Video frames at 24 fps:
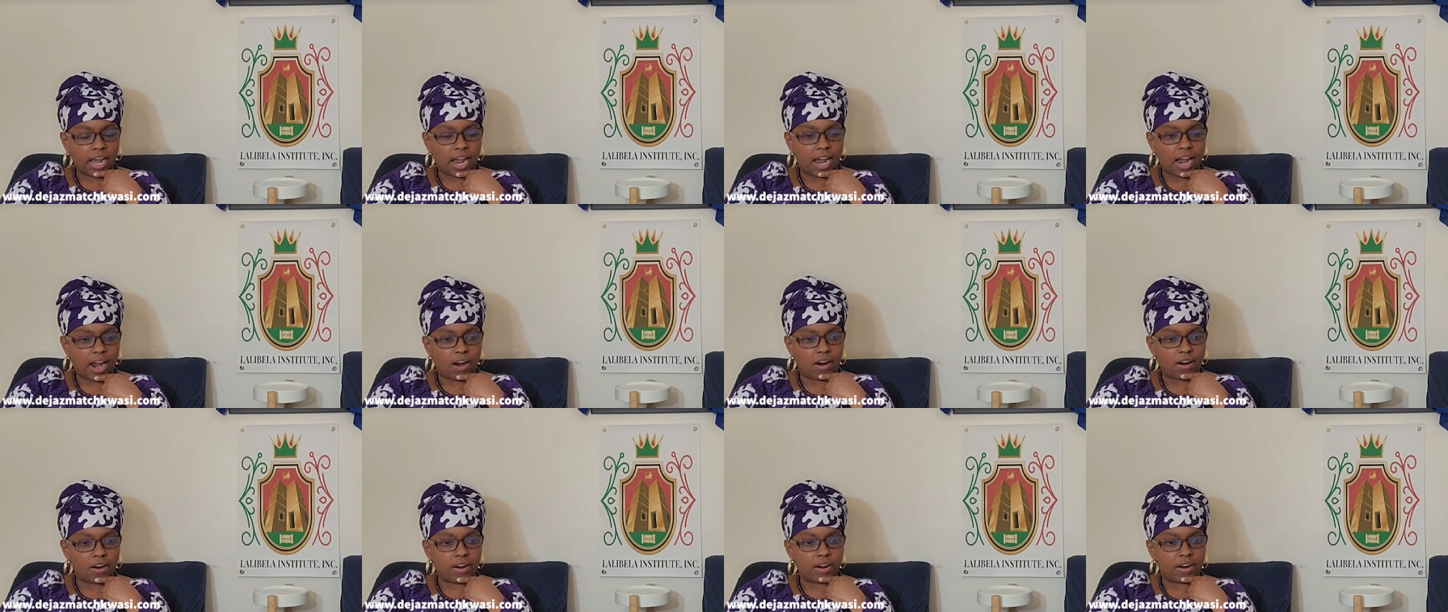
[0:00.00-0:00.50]

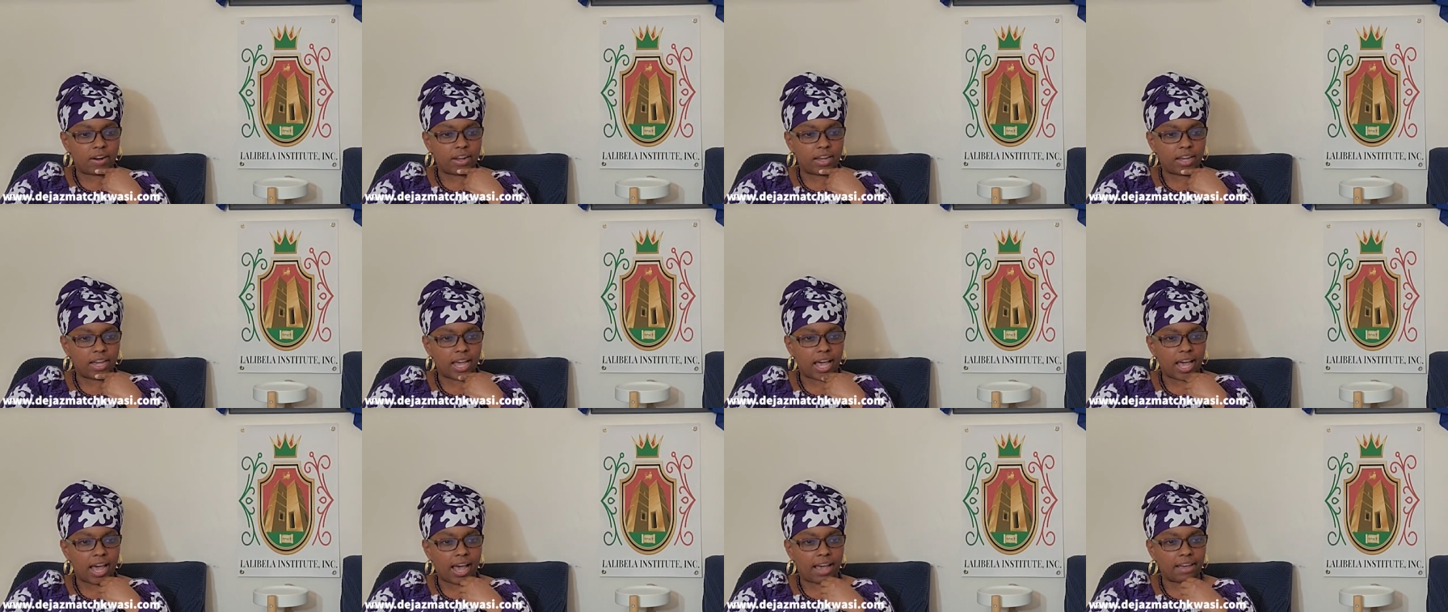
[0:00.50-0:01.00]

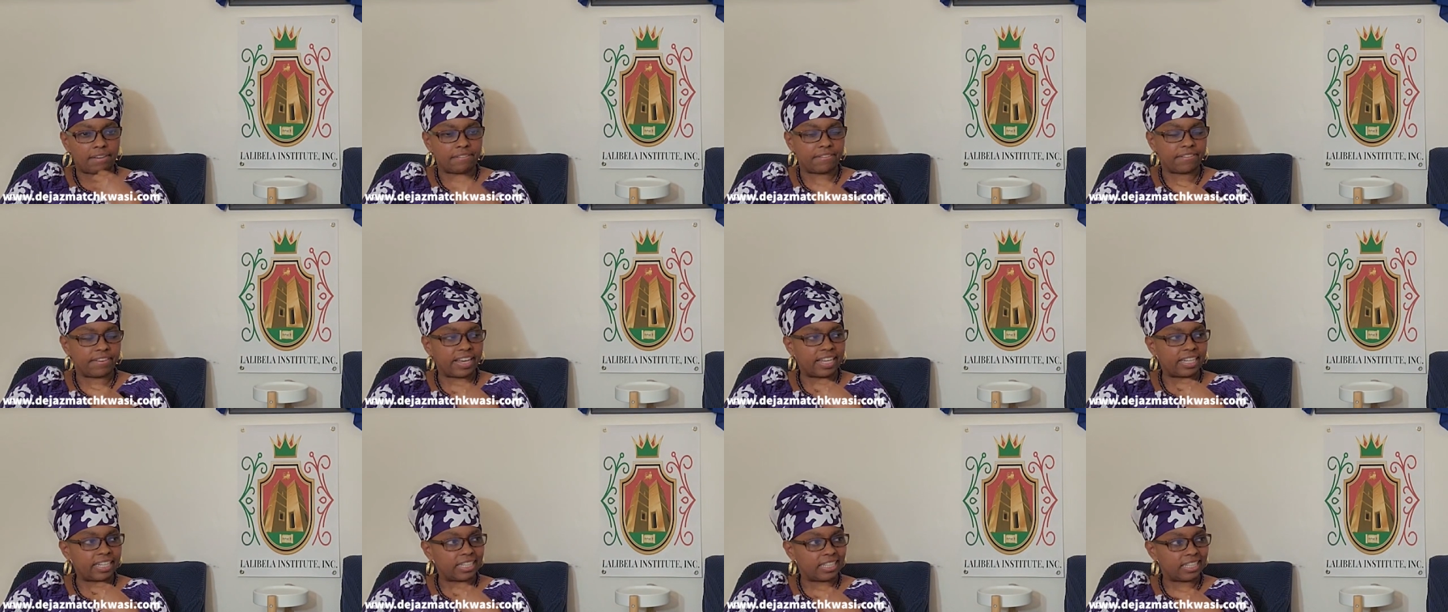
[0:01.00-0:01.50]
our
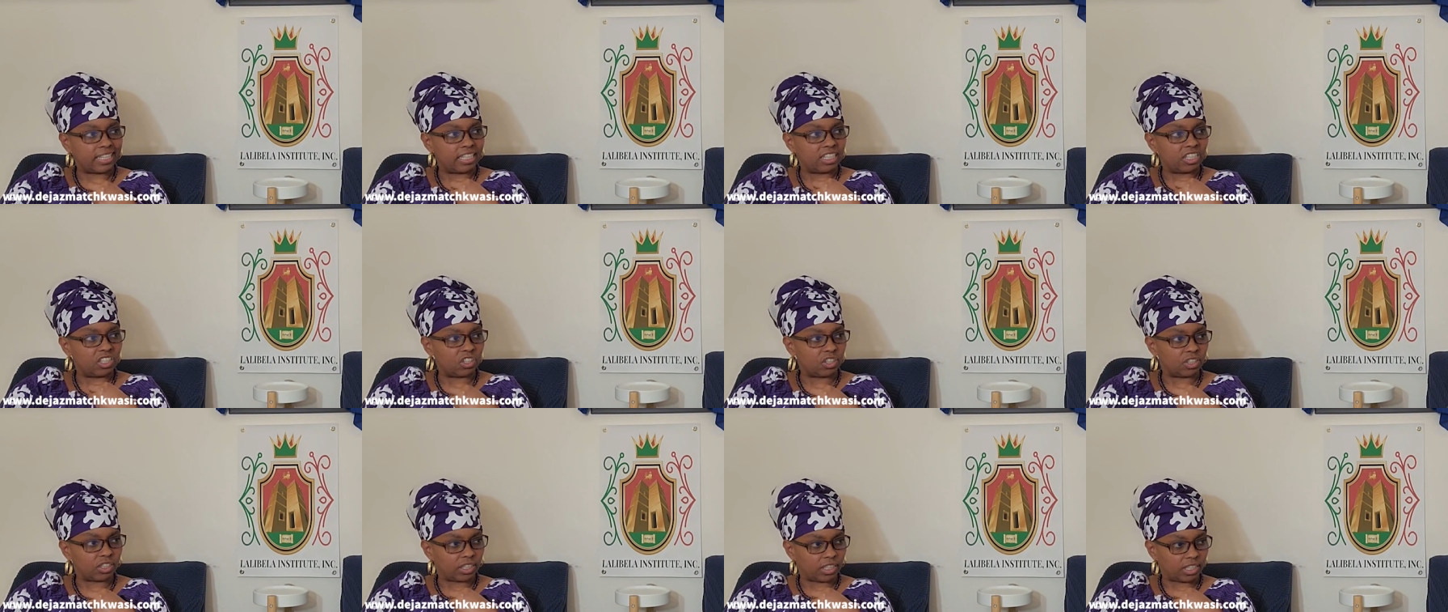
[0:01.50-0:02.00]
identity
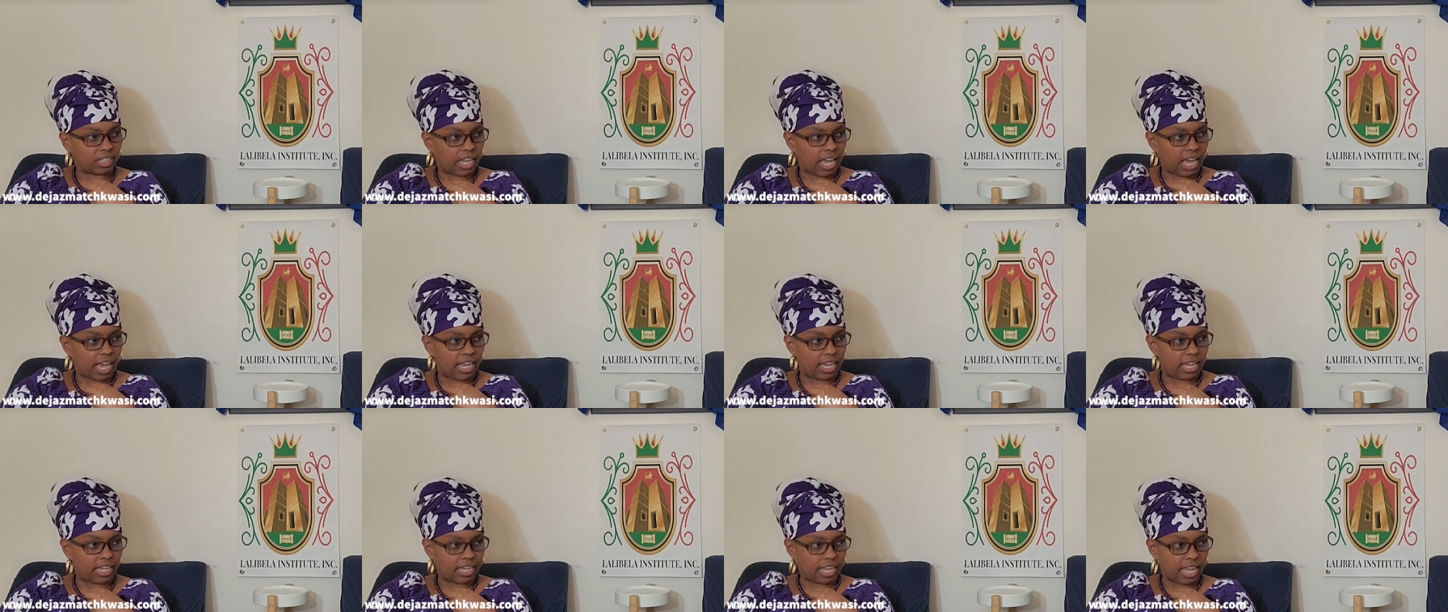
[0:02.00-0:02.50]
looks
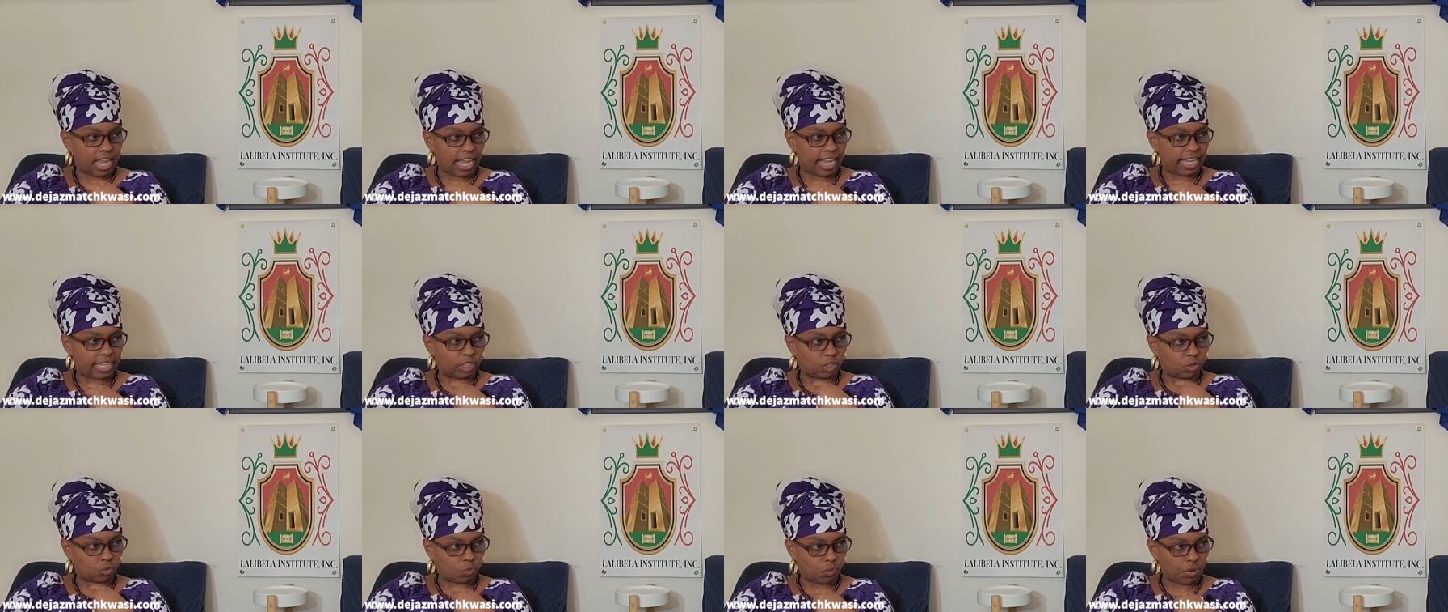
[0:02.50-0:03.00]
like
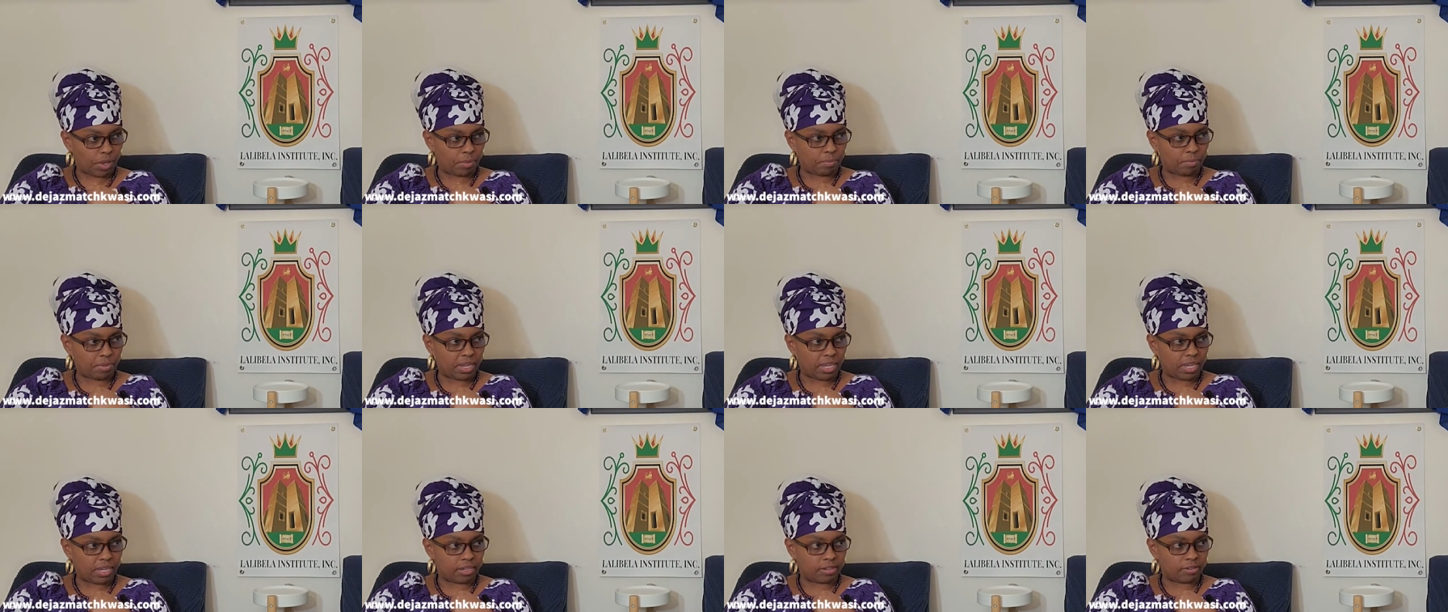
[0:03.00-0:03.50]
as
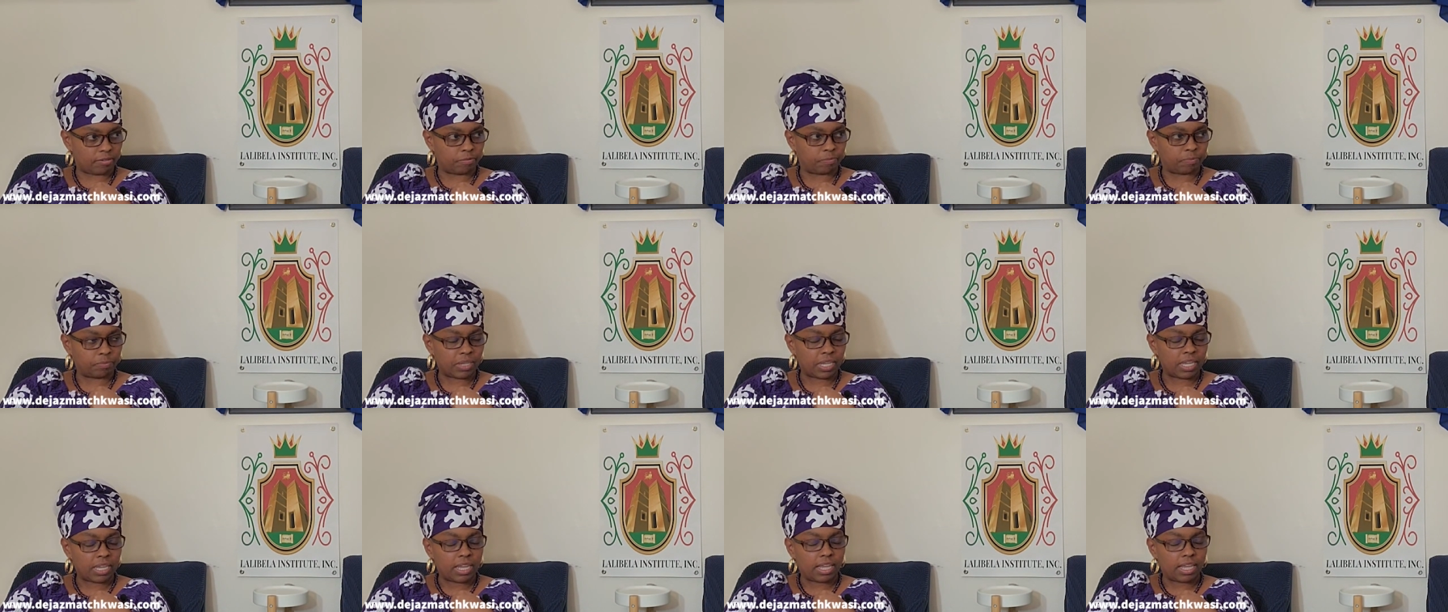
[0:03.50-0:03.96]
women.